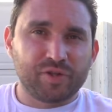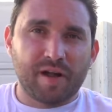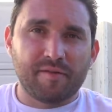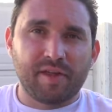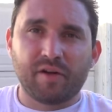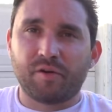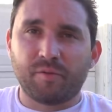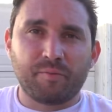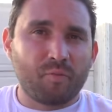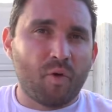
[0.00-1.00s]
driving
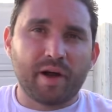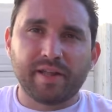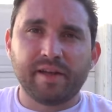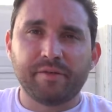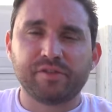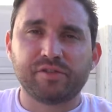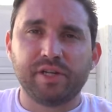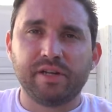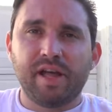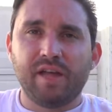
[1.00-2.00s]
or walking down the
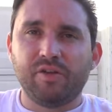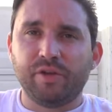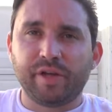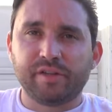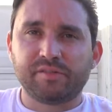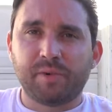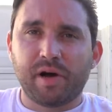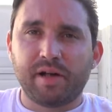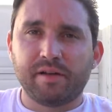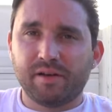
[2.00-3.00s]
street and you look at a
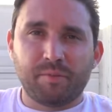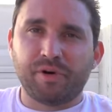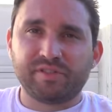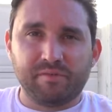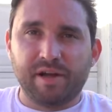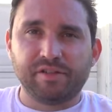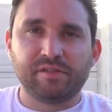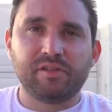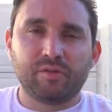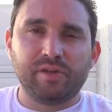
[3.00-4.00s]
spot, a person might
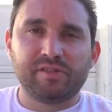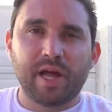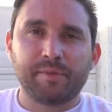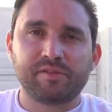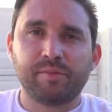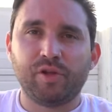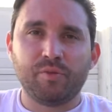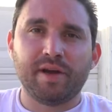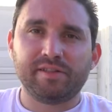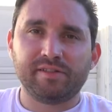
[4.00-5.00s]
just see 3 steps, but you
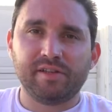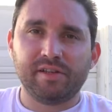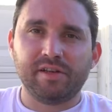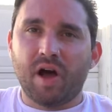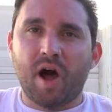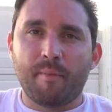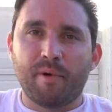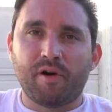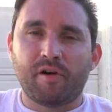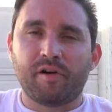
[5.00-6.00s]
might see a hot
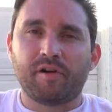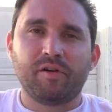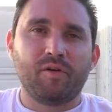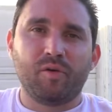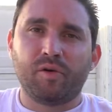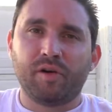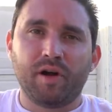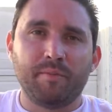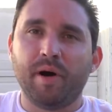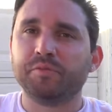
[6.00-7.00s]
bar or
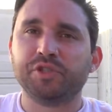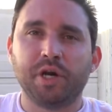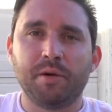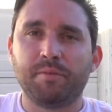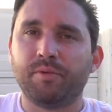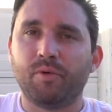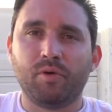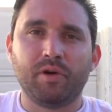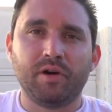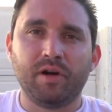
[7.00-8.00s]
a bump jump
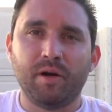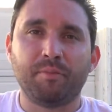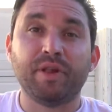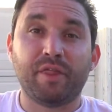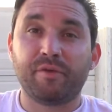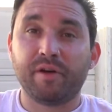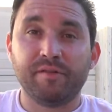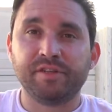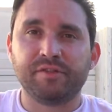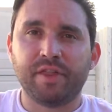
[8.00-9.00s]
or a plethora
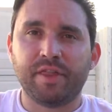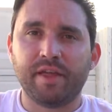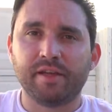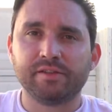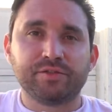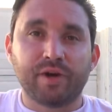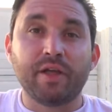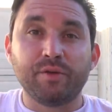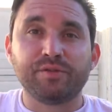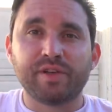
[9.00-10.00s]
of different things. So I
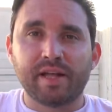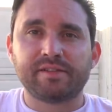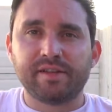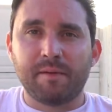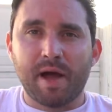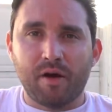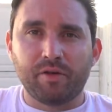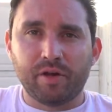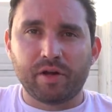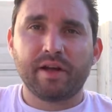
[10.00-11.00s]
use that same
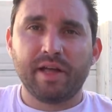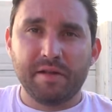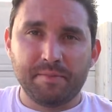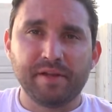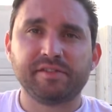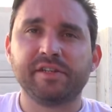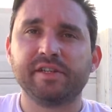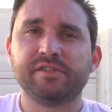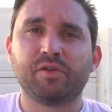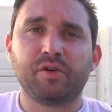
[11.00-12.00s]
outlook in
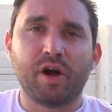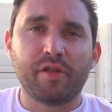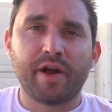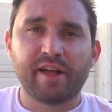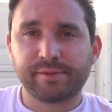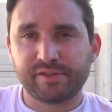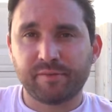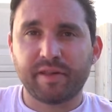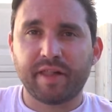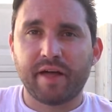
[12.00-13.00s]
business or other aspects
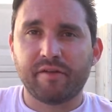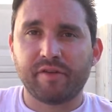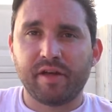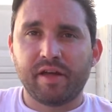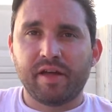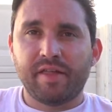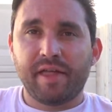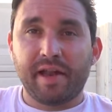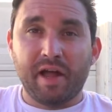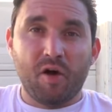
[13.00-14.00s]
of my life
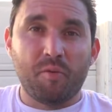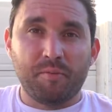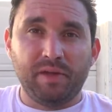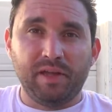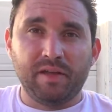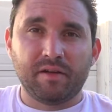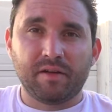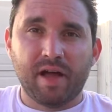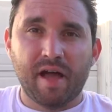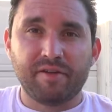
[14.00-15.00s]
that help me
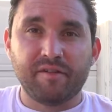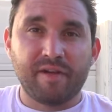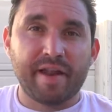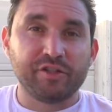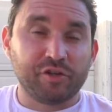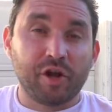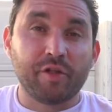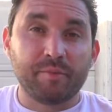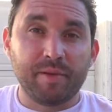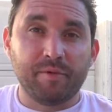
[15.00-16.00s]
have an advantage on
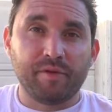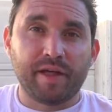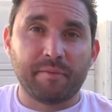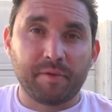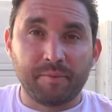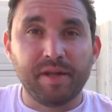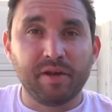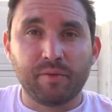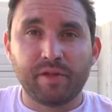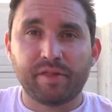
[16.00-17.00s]
other people that I'm
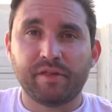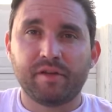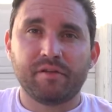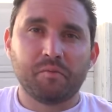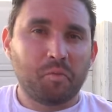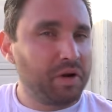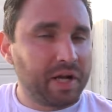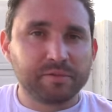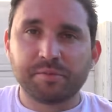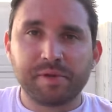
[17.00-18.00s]
competing with when
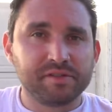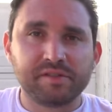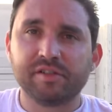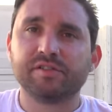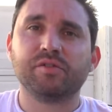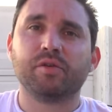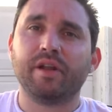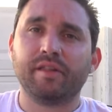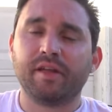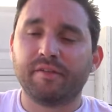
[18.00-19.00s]
it comes to business or
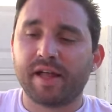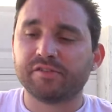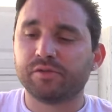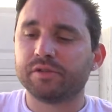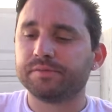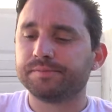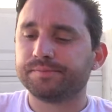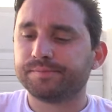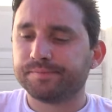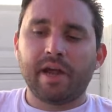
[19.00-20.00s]
anything of that sort.
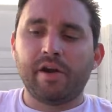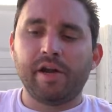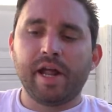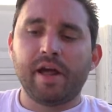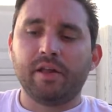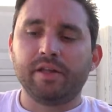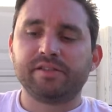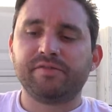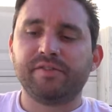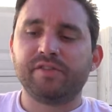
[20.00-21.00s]
Aaron
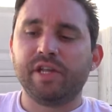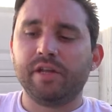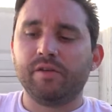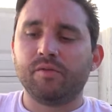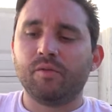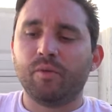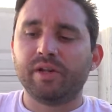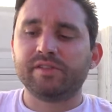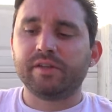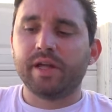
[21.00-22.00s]
Ellis 15, what
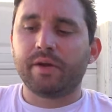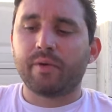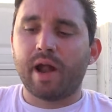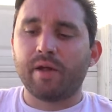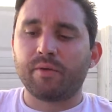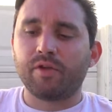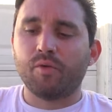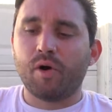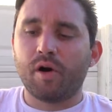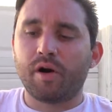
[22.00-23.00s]
is it like riding where
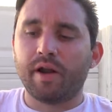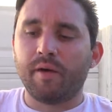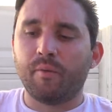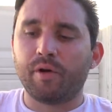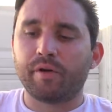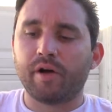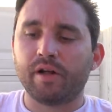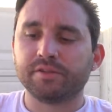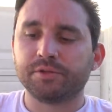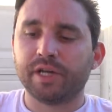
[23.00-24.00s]
you are, and what are the
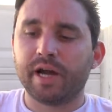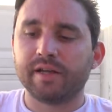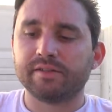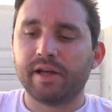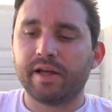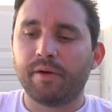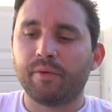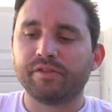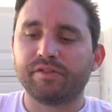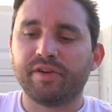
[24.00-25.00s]
Awesome Shit guys like, and
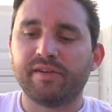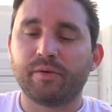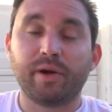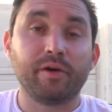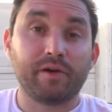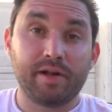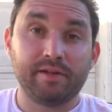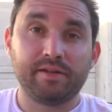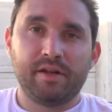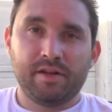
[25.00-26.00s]
what favorite rail
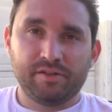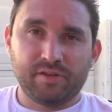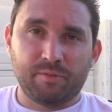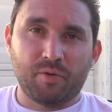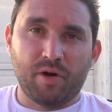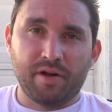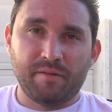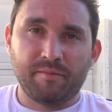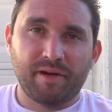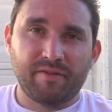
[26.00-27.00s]
grind? So number
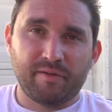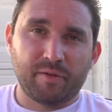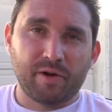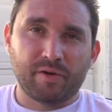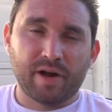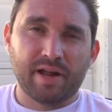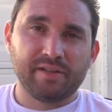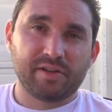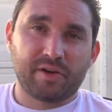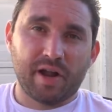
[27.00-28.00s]
one, my favorite rail grind
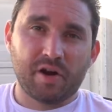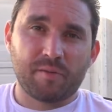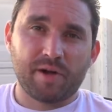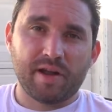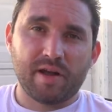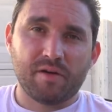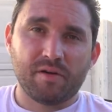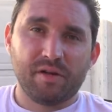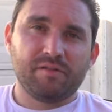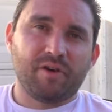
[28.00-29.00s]
is a crank arm right now,
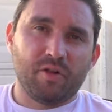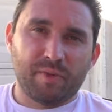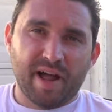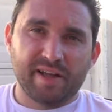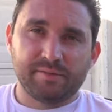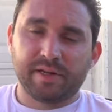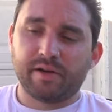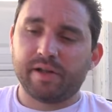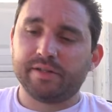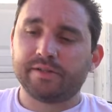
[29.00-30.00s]
followed by ice pick
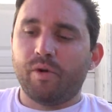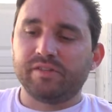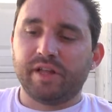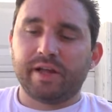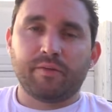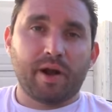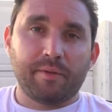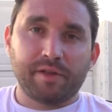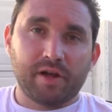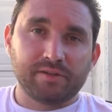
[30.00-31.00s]
grinds. What is it like
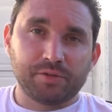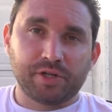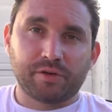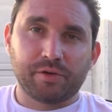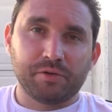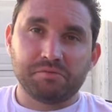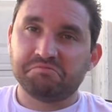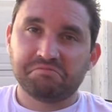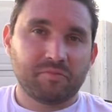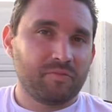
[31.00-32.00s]
riding with the Awesome Shit crew?
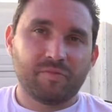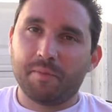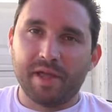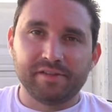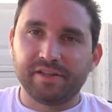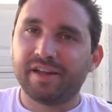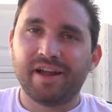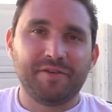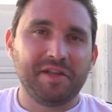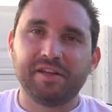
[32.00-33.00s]
Amazing.
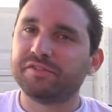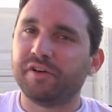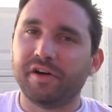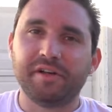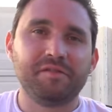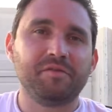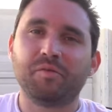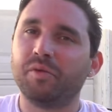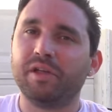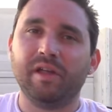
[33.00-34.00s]
Every day is fun.
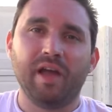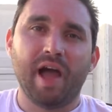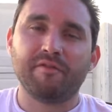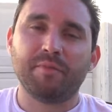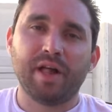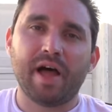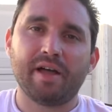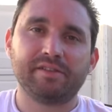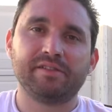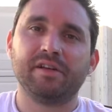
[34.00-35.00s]
We have a
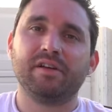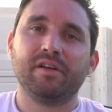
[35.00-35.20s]
blast.